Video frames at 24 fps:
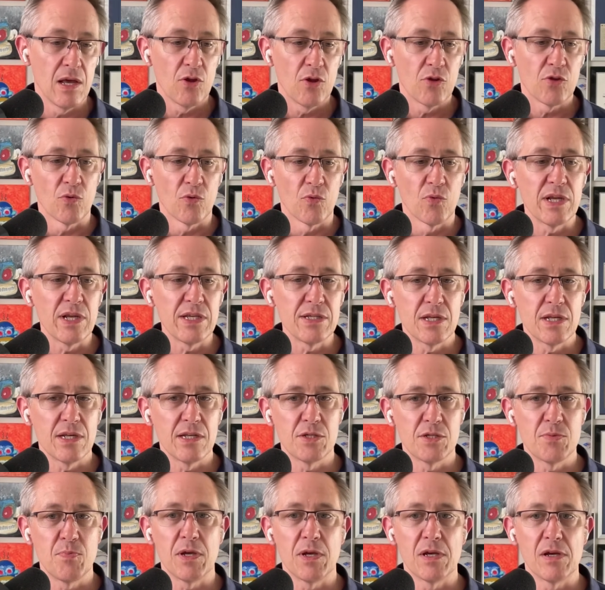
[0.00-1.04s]
the reason
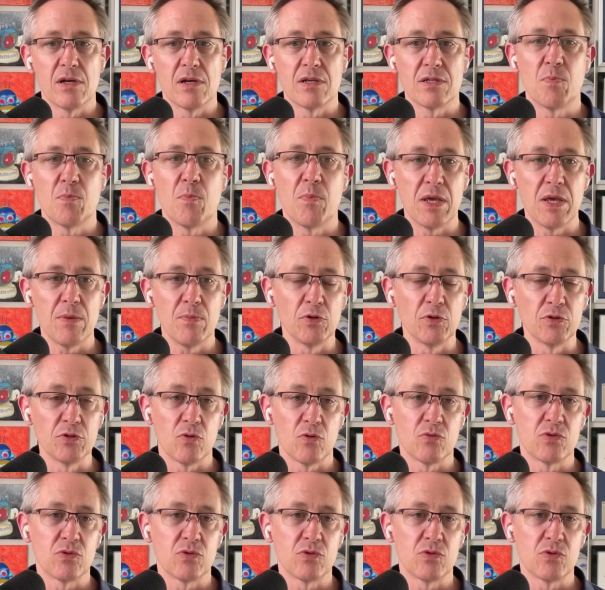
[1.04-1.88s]
is because people don't